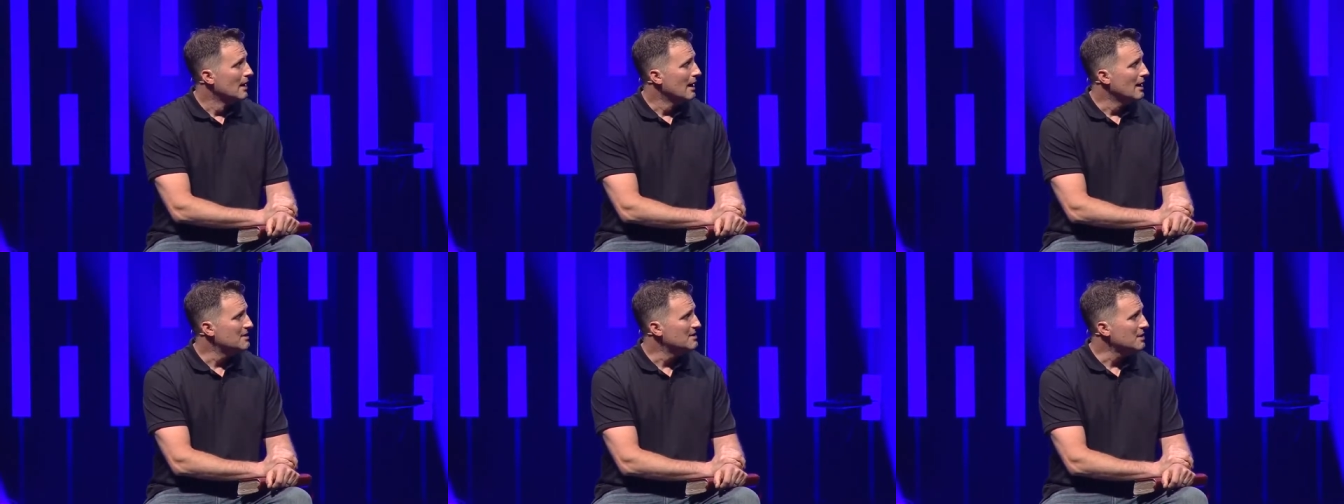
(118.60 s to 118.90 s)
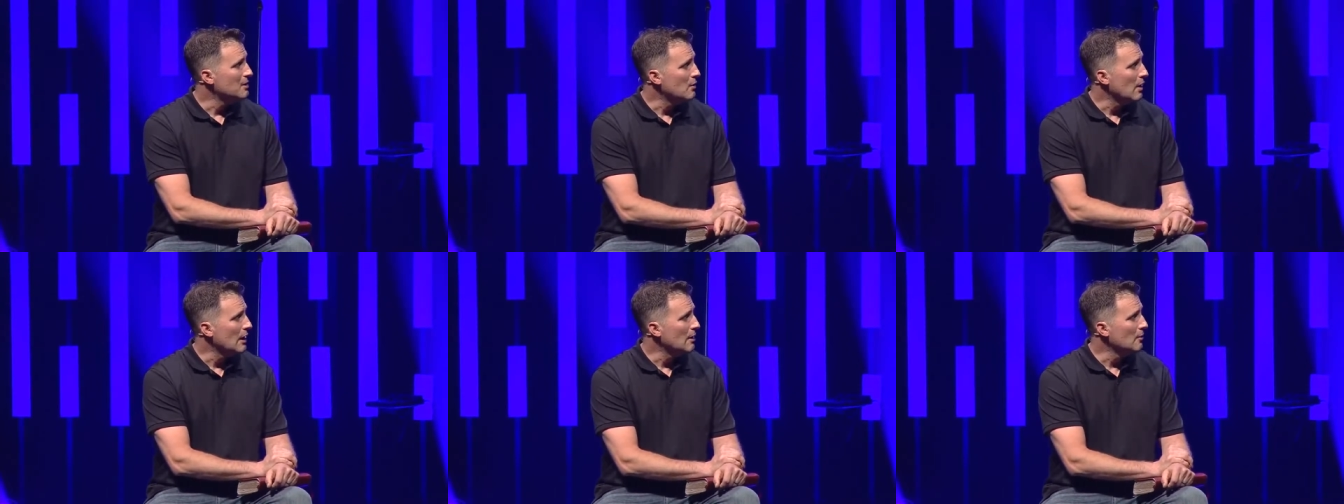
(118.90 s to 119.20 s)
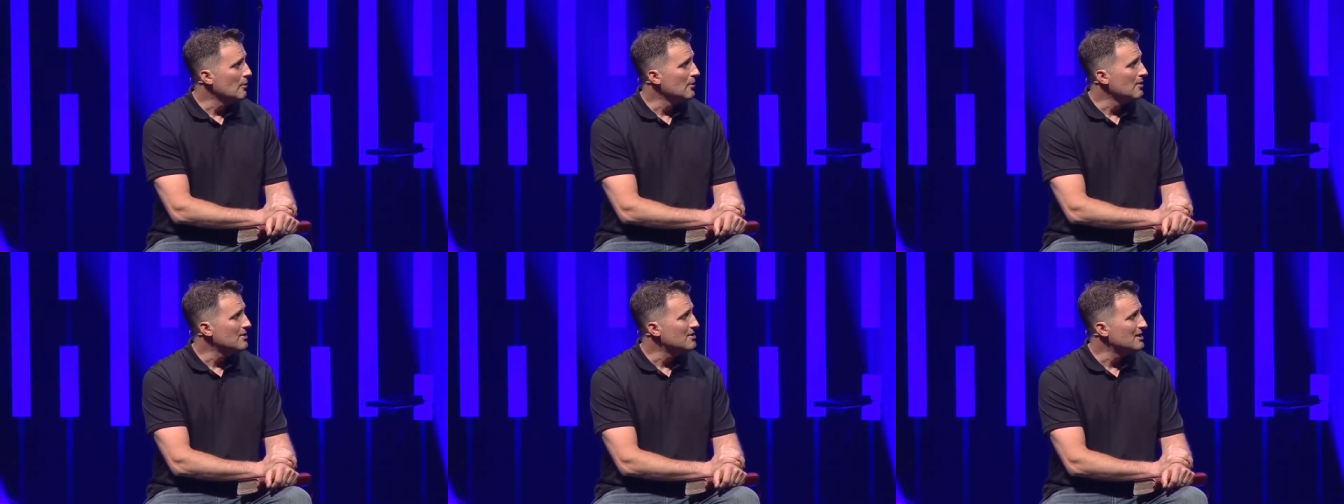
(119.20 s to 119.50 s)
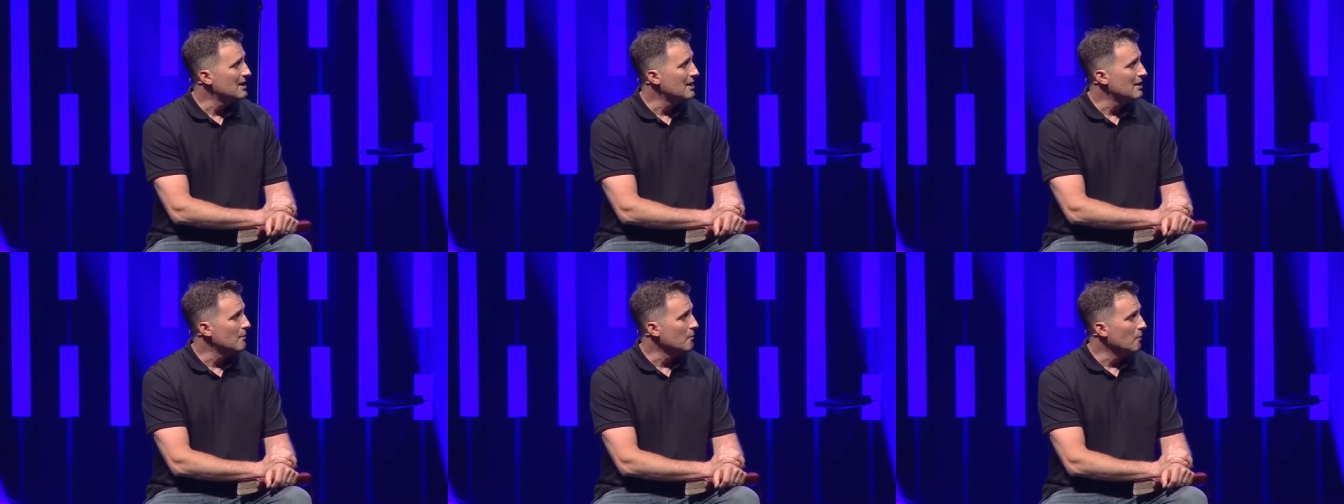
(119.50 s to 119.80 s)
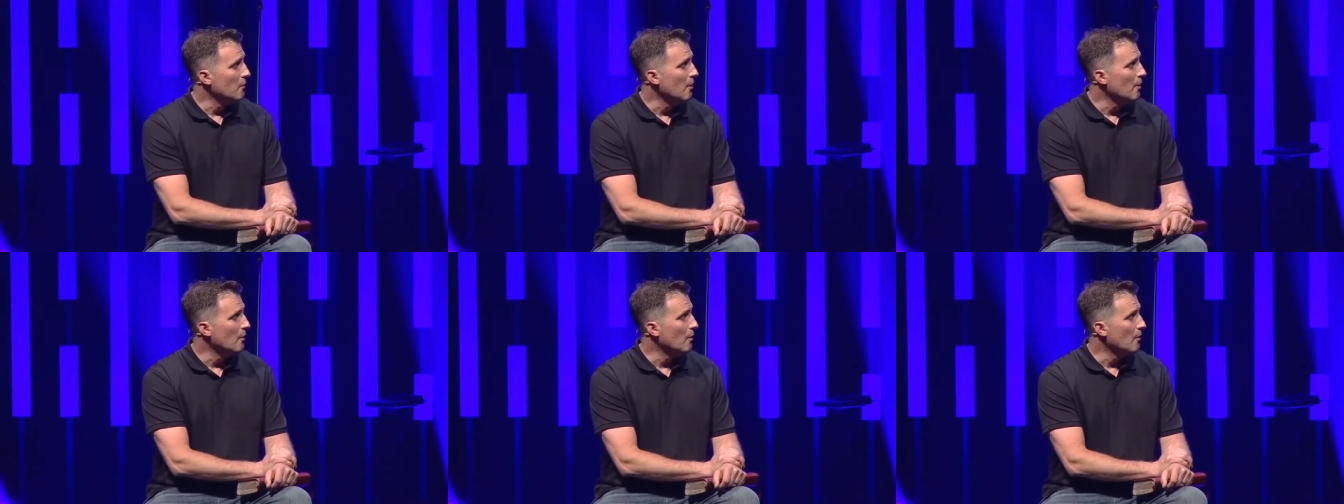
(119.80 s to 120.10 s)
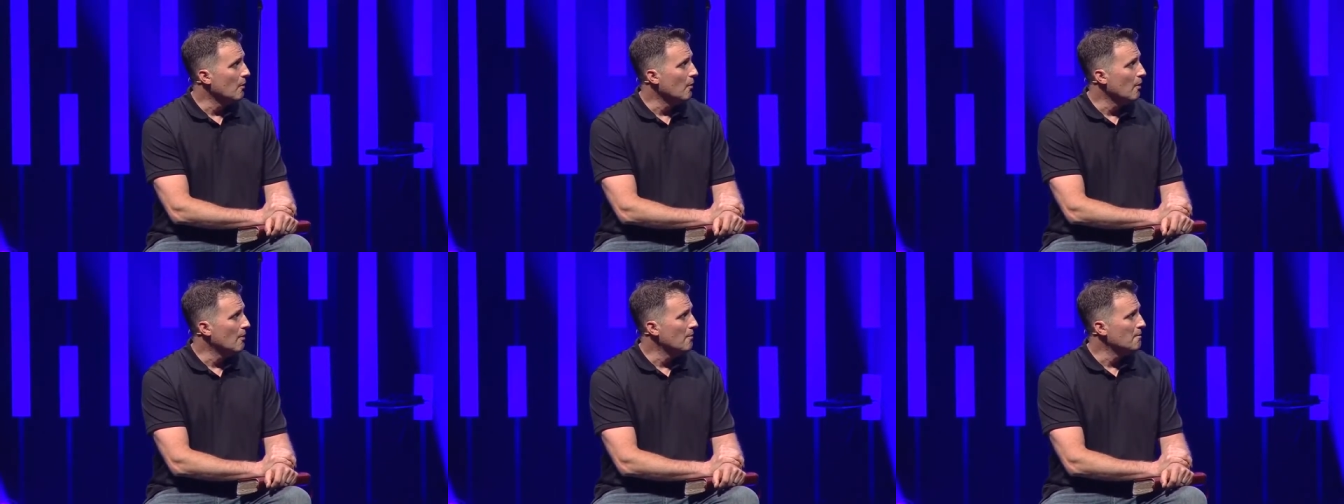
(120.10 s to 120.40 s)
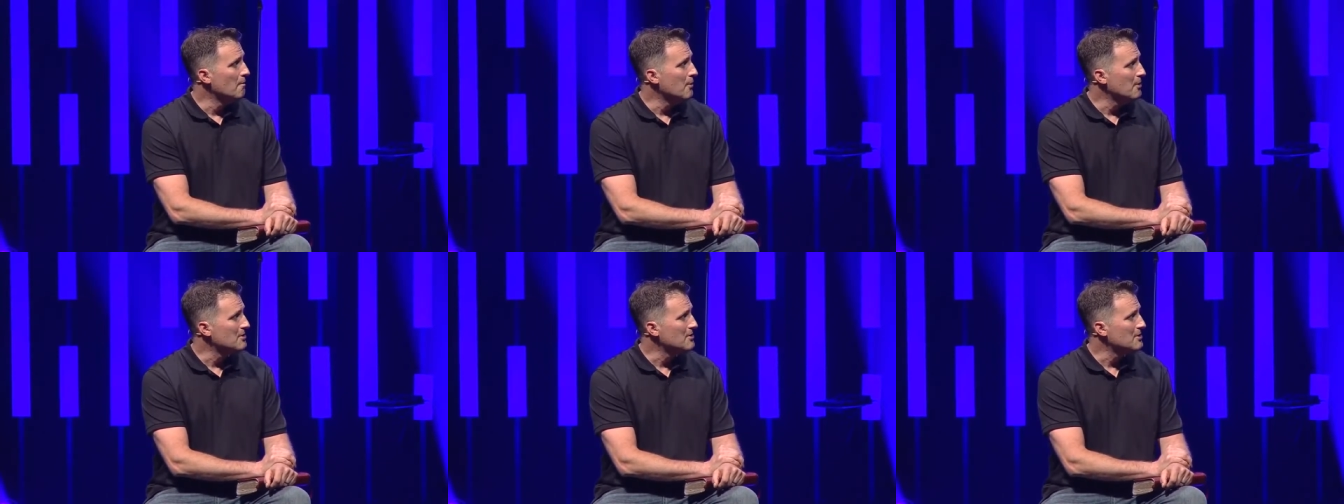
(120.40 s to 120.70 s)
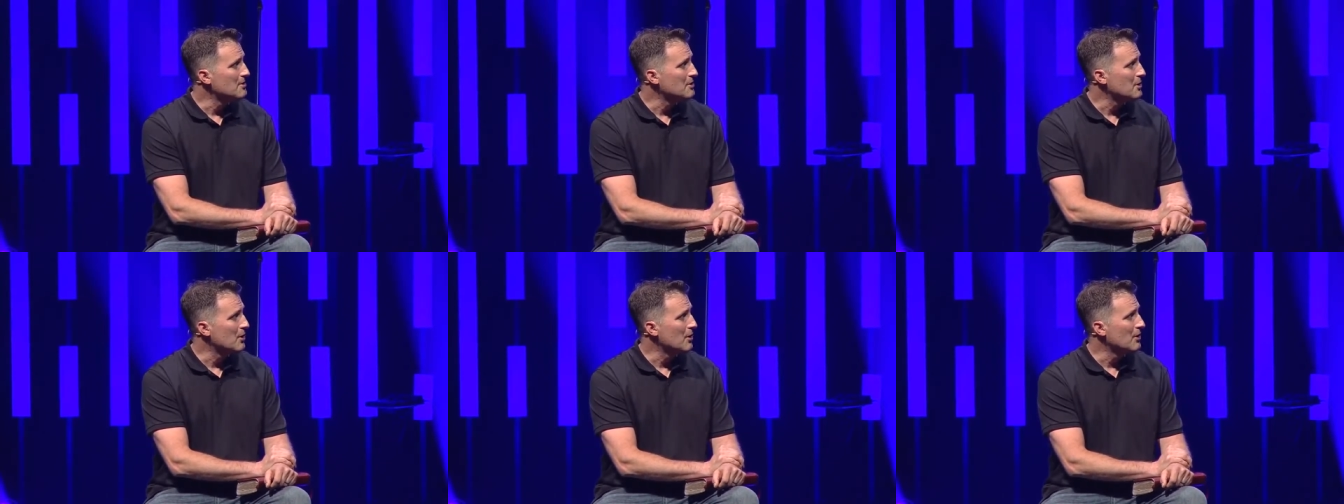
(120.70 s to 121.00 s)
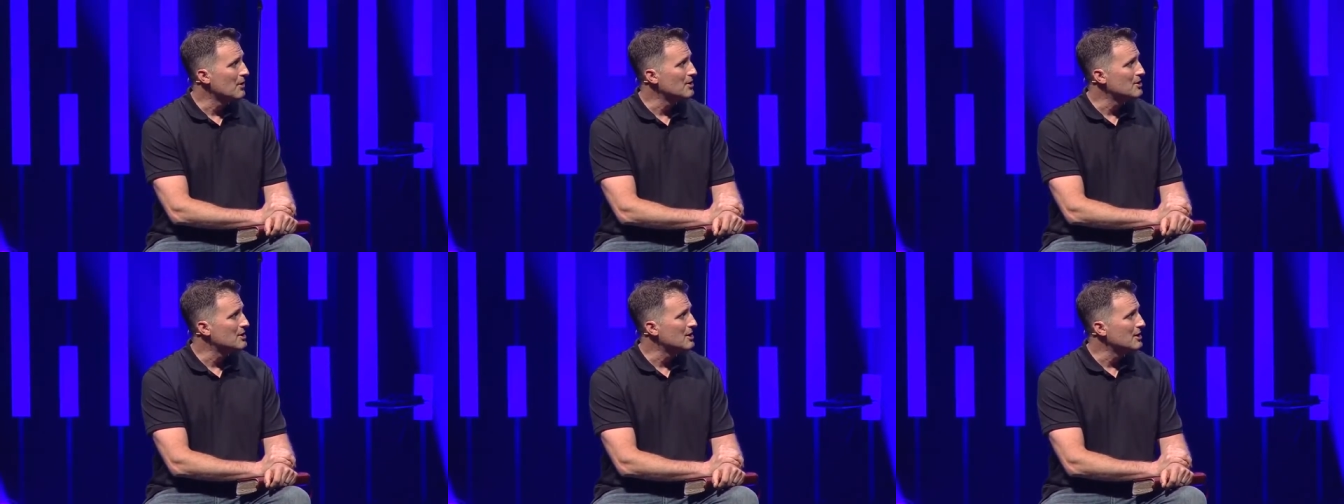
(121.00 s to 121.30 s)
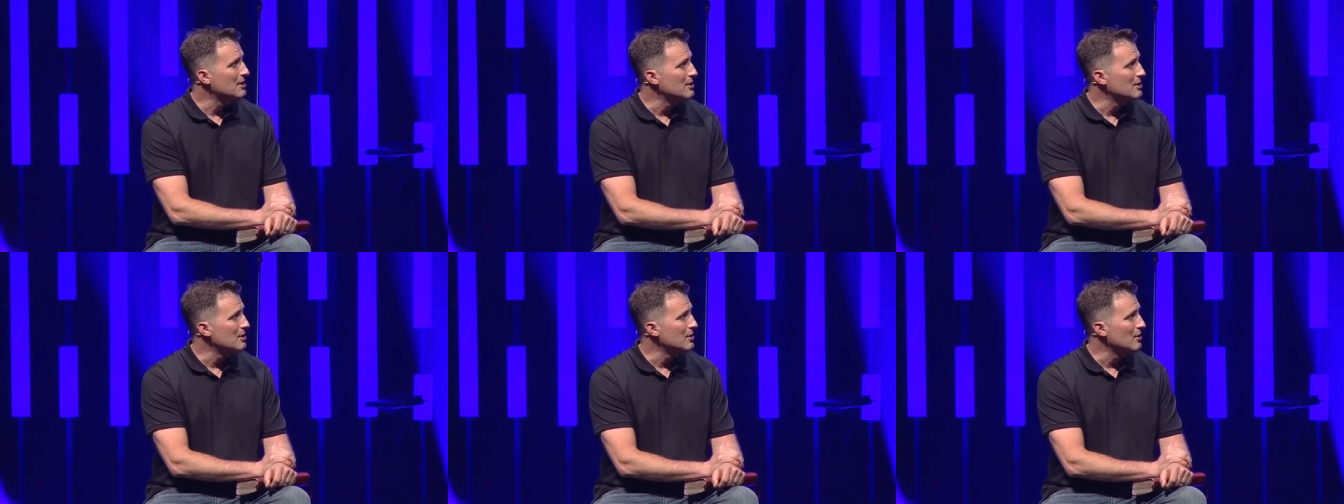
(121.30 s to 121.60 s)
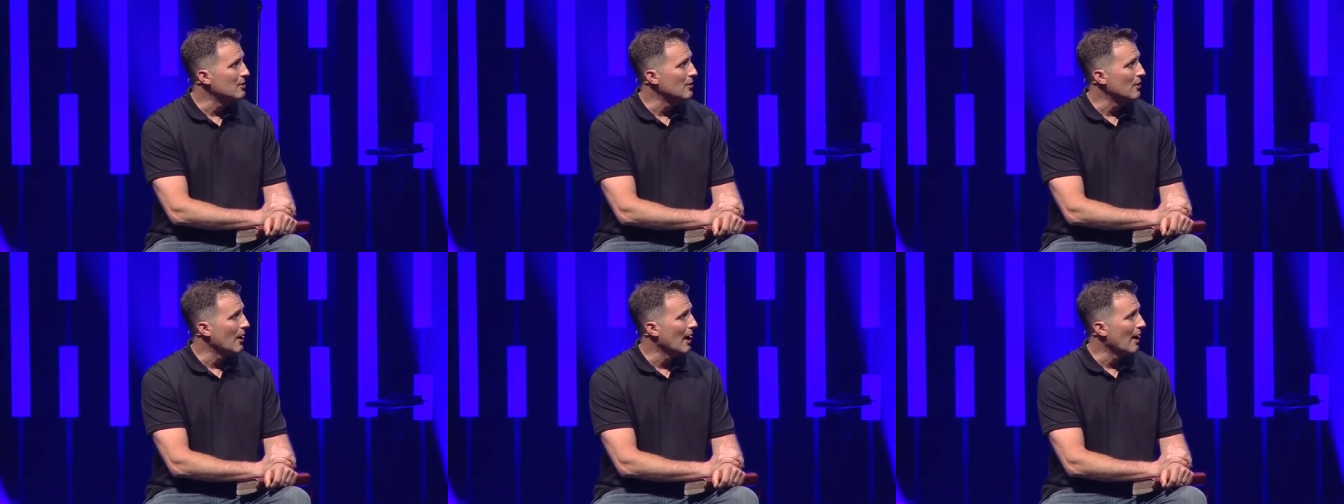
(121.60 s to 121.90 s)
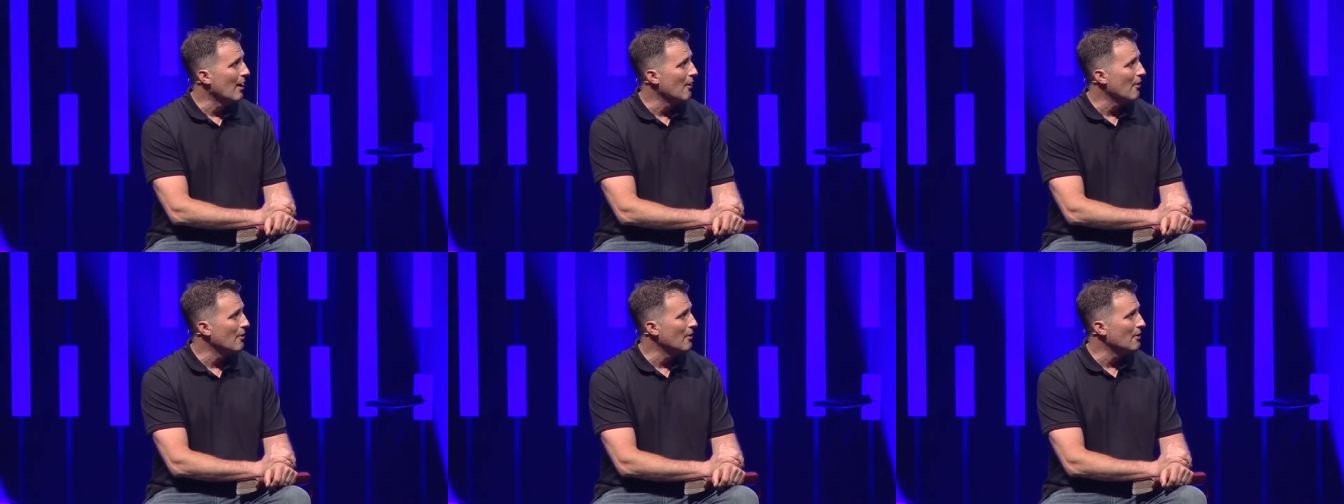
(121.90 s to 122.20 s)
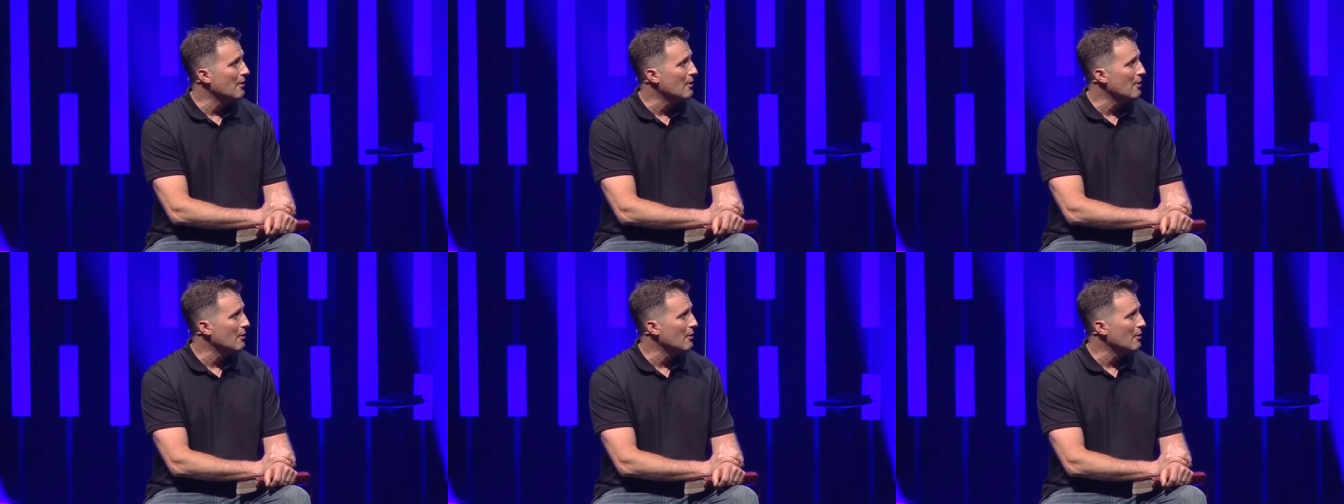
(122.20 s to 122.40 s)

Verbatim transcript: And it's incredible to see what one person's courage can do, how the